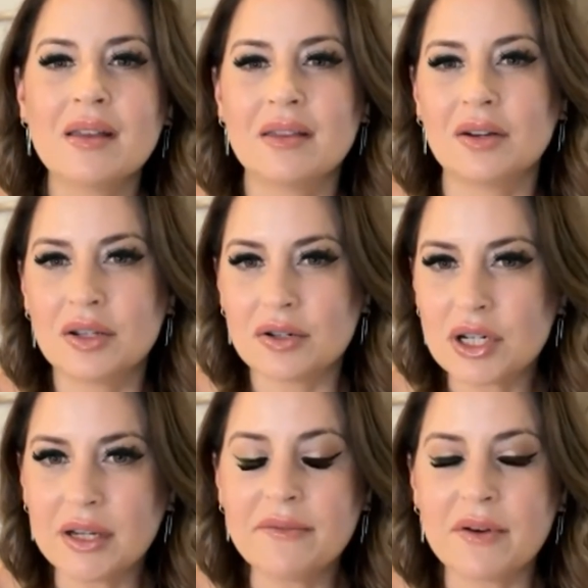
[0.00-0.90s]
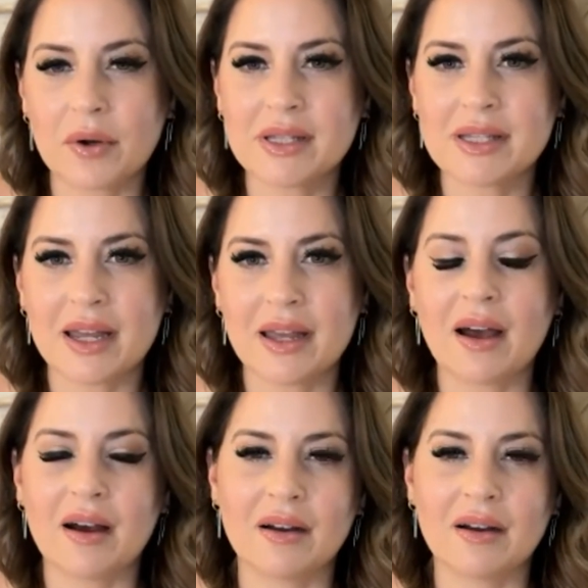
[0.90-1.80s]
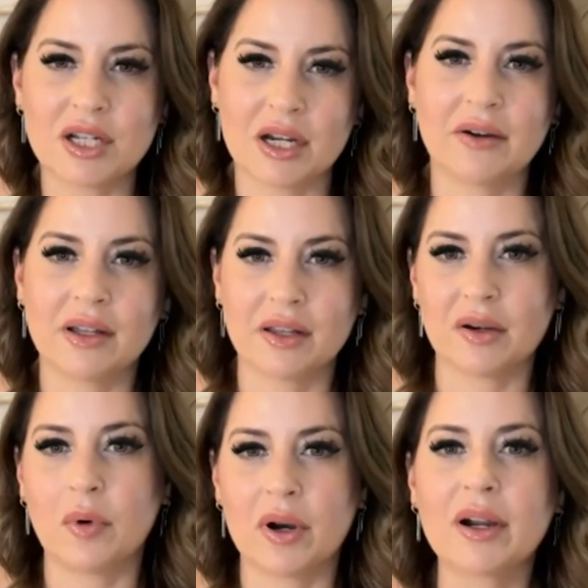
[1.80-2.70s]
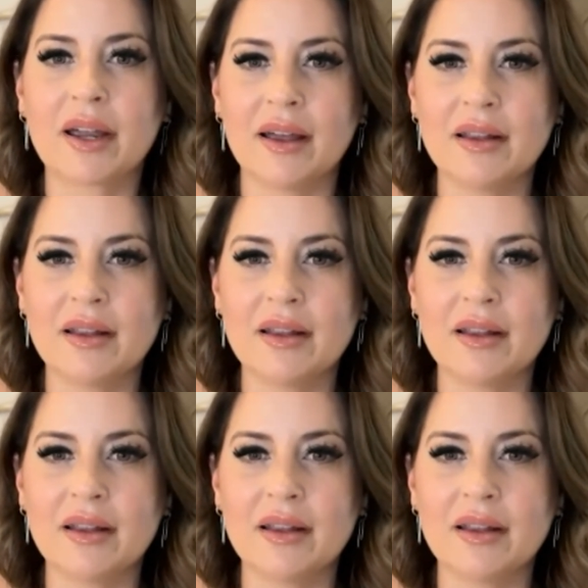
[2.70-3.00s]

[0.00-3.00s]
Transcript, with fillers: they're usually focusing on sharing their work.